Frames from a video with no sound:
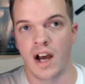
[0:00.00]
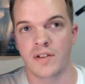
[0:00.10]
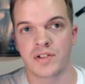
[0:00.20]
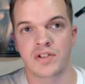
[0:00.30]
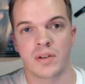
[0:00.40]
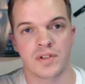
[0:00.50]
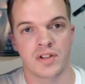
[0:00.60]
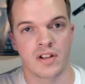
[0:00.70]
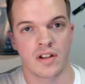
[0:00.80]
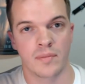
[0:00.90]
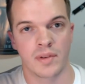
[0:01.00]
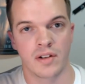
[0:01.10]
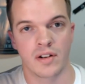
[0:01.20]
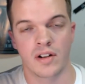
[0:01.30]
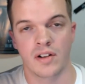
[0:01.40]
I was troubleshooting a
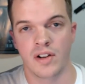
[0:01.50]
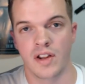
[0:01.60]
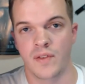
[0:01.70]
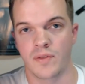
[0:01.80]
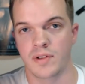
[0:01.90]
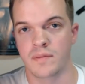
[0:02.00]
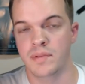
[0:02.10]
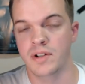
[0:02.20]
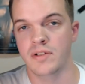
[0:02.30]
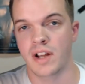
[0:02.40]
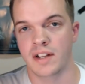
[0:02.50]
computer. If it wouldn't boot,